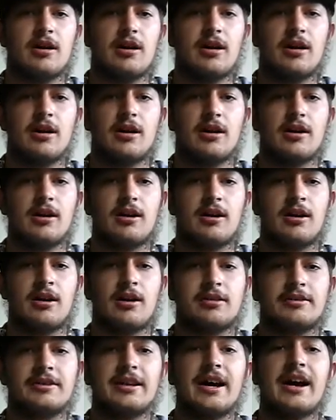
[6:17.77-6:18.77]

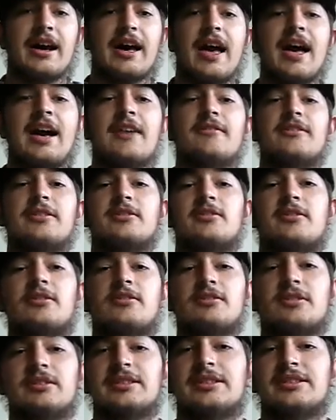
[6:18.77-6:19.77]
not having
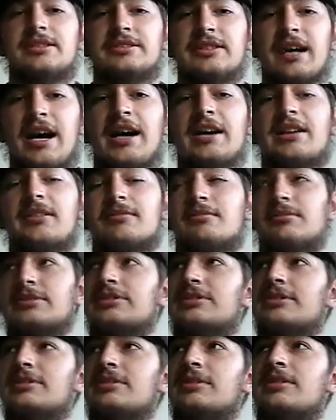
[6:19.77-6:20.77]
all of these
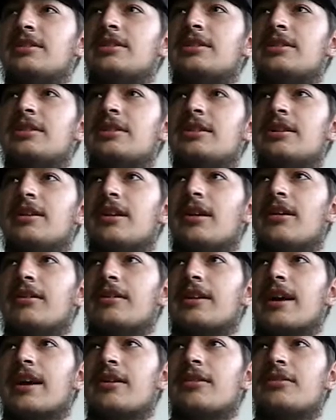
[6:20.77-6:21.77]
items,
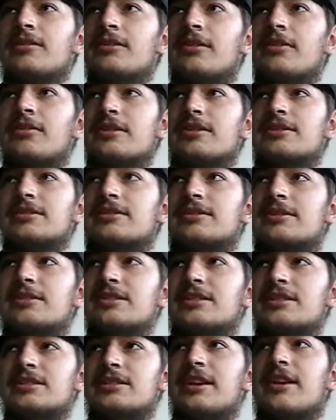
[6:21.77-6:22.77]
okay, all this
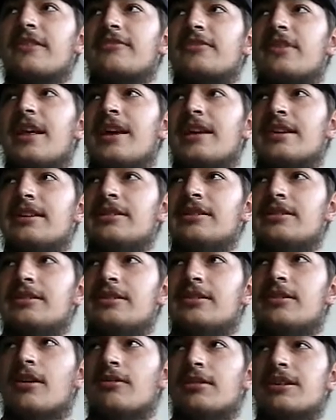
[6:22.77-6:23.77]
stuff that
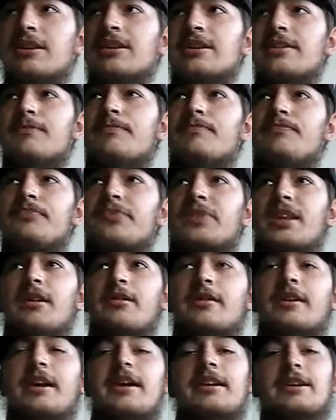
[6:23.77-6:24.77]
you don't need,
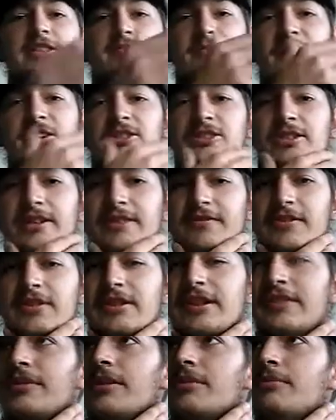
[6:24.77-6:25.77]
okay, and especially if you
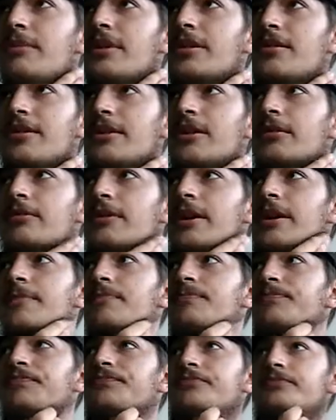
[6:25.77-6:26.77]
live in America, right?
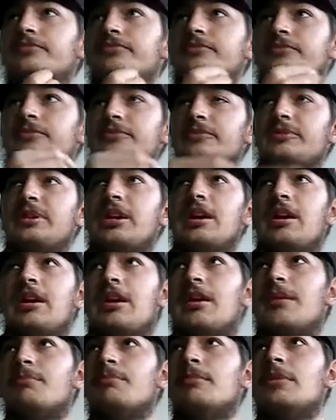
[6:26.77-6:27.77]

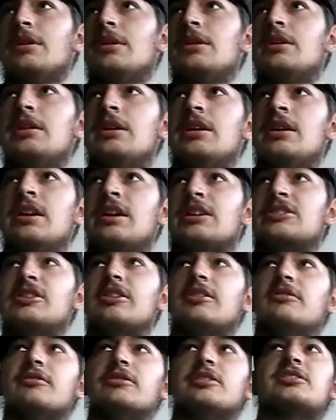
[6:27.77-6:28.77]
Because,
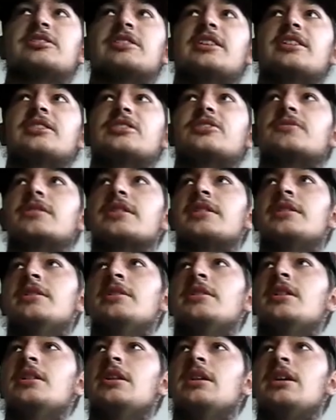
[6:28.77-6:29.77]
in this country,
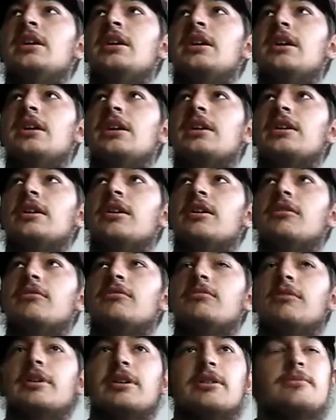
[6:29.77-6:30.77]

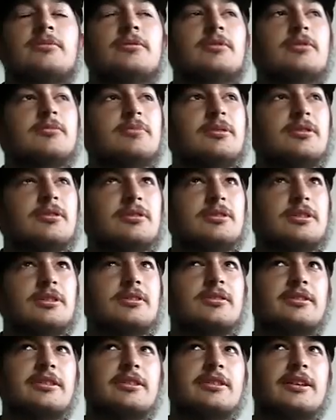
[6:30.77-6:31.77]
when you
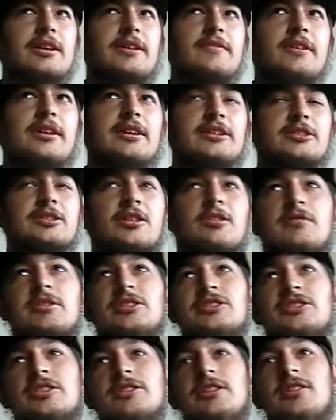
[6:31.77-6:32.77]
turn on the TV, it's always,